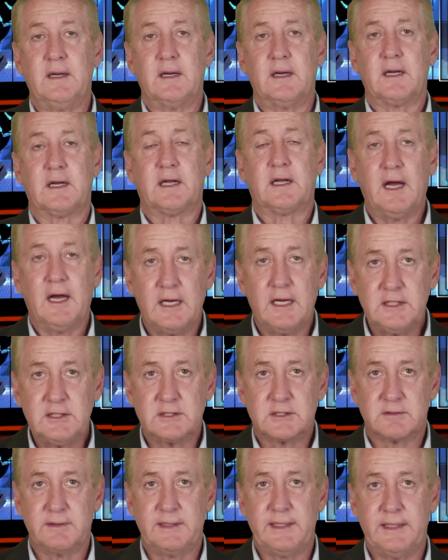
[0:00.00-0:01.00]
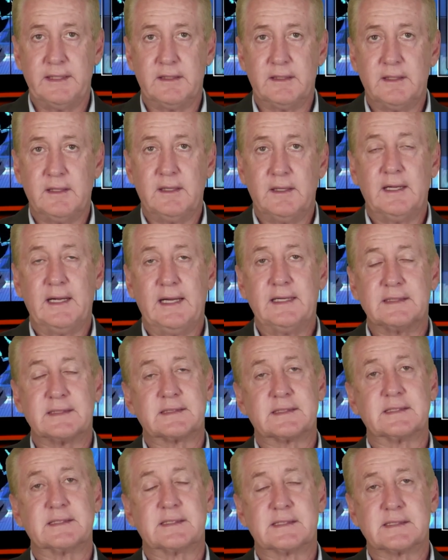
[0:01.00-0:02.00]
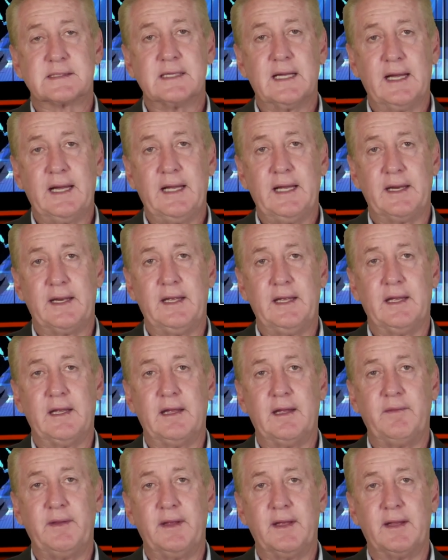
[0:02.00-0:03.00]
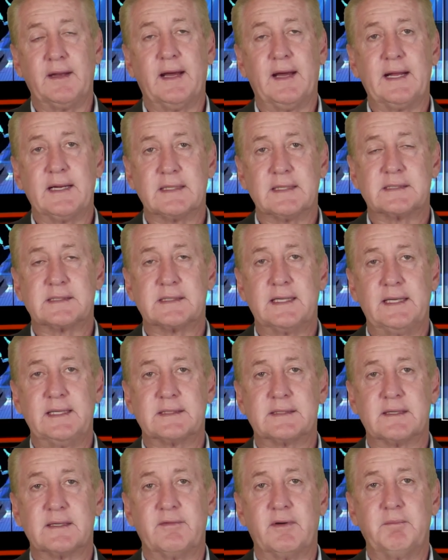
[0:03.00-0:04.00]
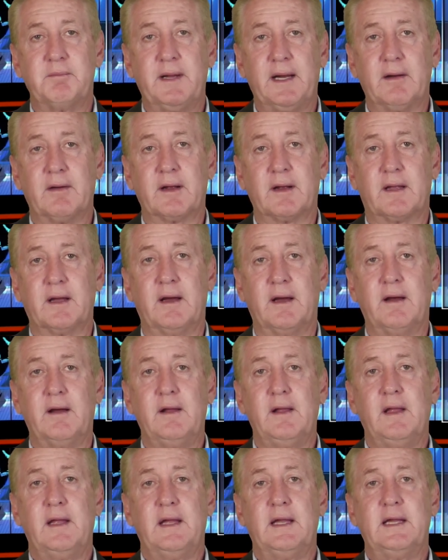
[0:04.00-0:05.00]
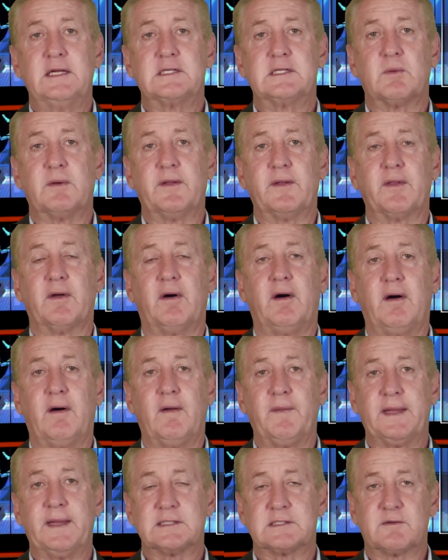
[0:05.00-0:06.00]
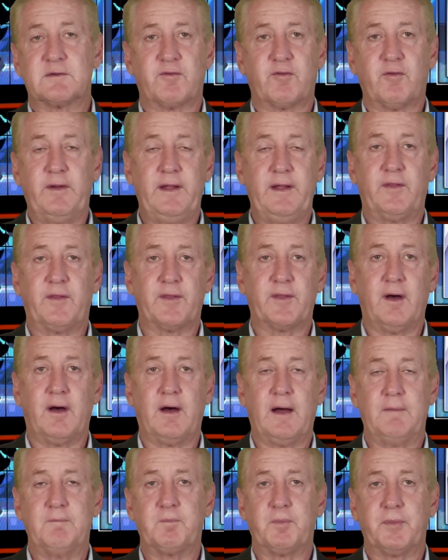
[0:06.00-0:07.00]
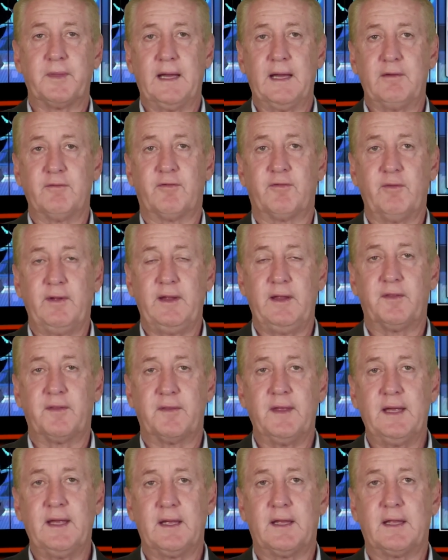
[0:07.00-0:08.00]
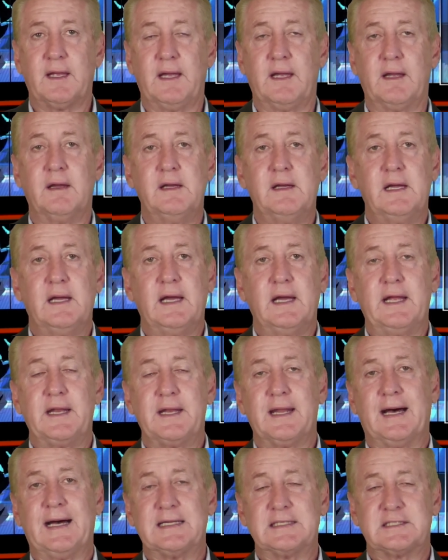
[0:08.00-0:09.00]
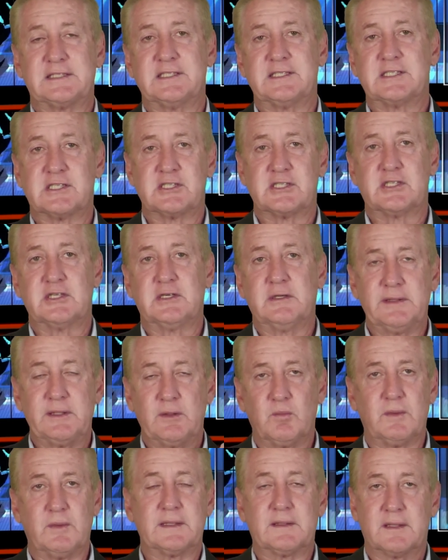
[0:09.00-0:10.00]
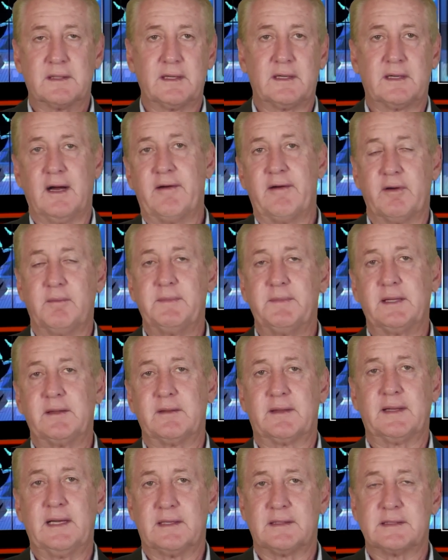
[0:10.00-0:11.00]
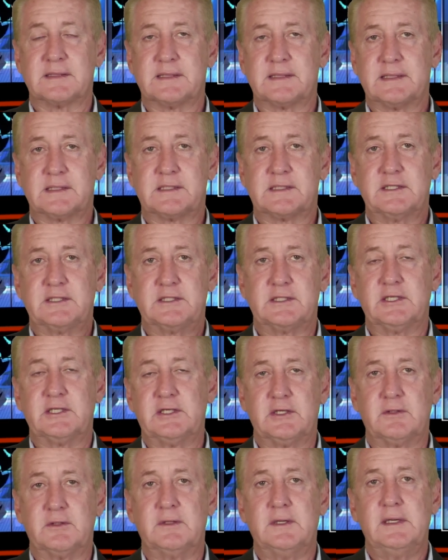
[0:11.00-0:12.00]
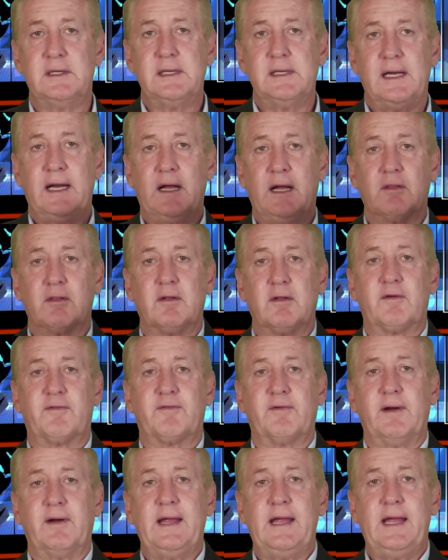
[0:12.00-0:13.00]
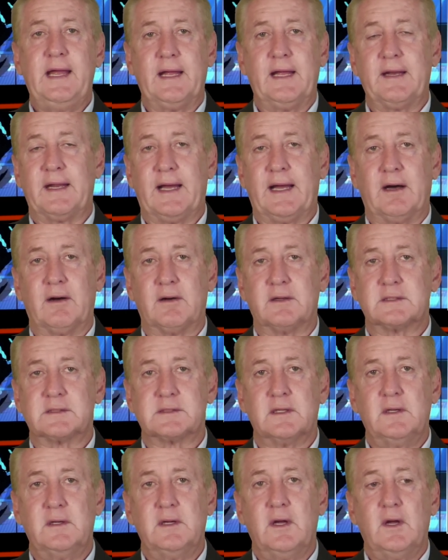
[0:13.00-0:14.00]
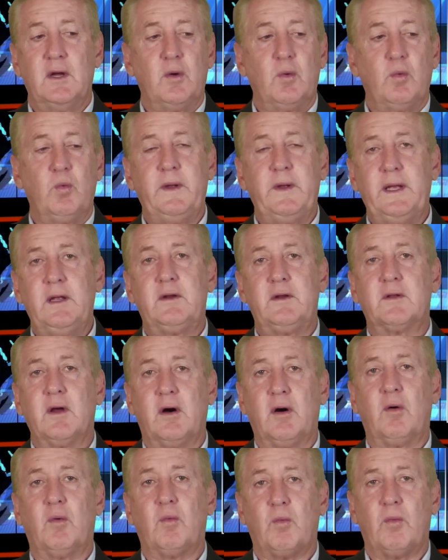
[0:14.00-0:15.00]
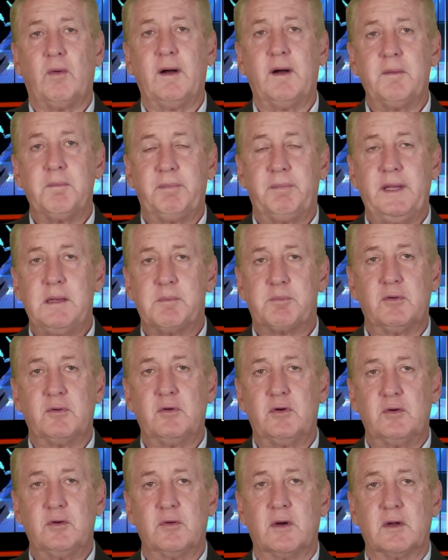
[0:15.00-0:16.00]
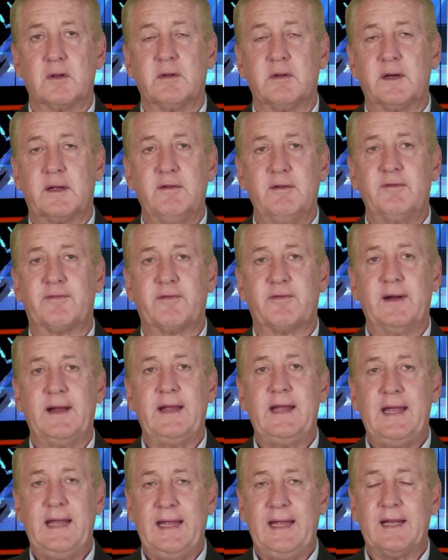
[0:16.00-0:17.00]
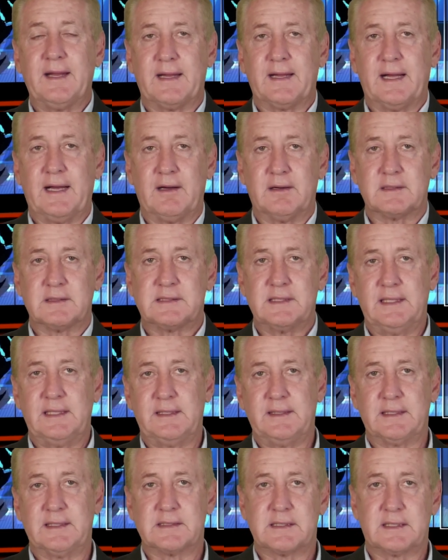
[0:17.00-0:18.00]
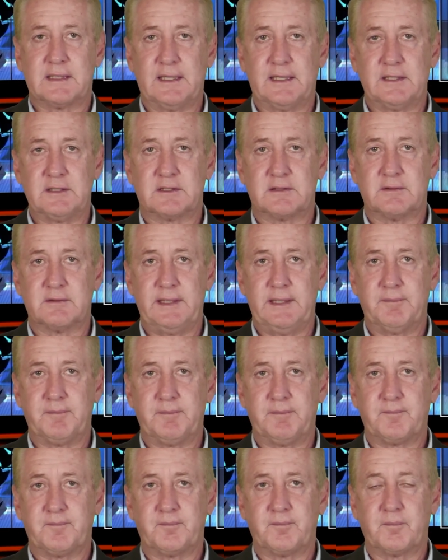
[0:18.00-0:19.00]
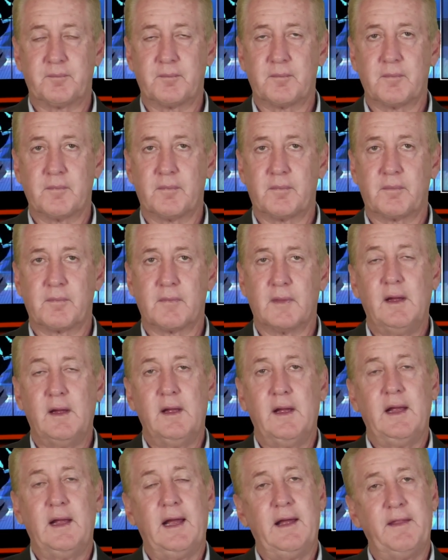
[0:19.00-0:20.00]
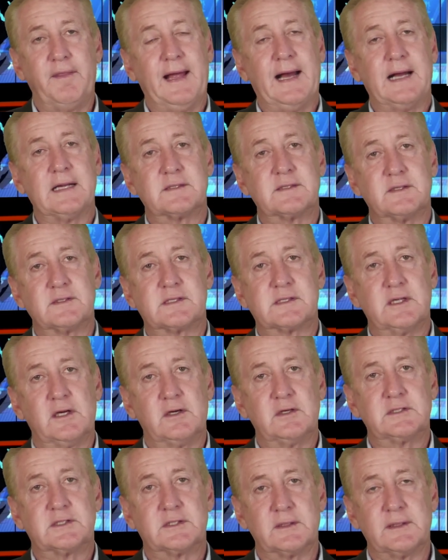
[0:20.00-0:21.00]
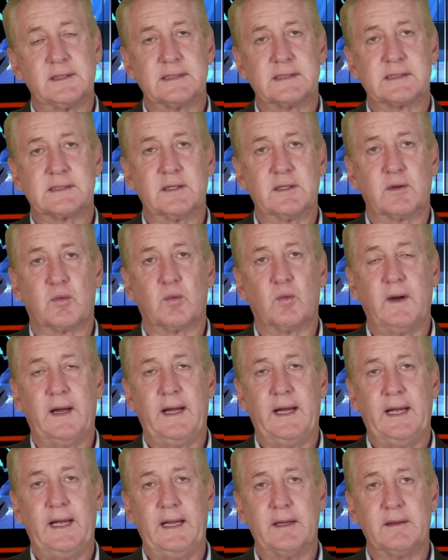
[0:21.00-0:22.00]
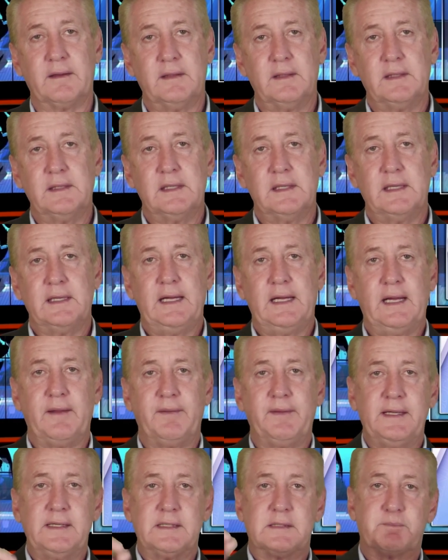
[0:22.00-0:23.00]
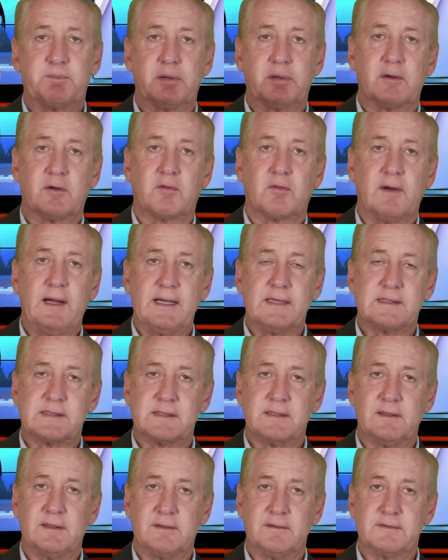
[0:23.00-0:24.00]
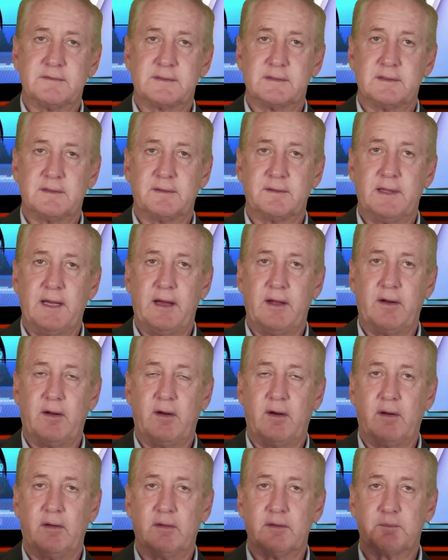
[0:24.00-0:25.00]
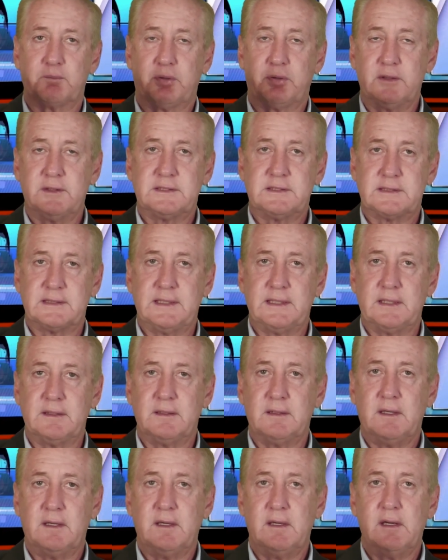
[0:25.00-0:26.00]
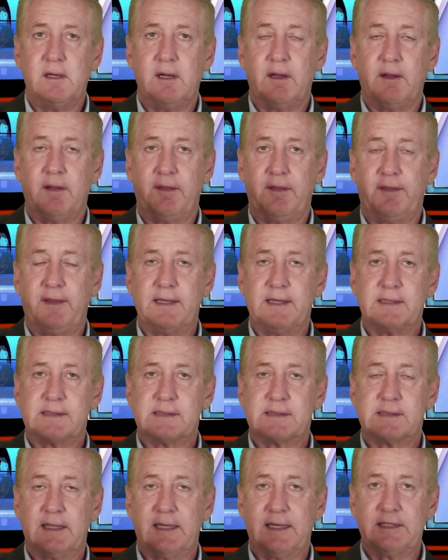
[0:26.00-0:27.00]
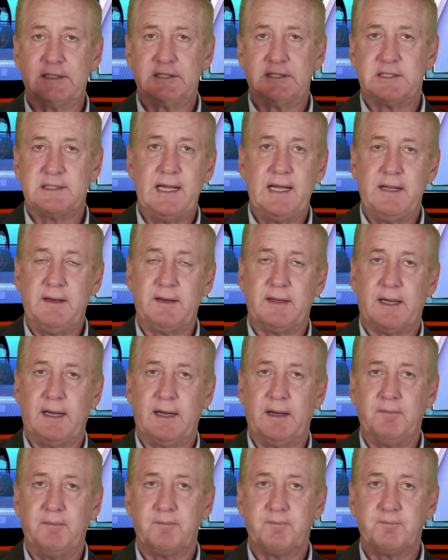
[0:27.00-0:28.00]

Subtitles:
country and society in the United States of America, is with all this free thought and free thinking, and not just doing what the government tells us to do and look for handouts. We don't want people who are looking for handouts in this country. And that's the socialistic way. And these progressives that are pushing this agenda,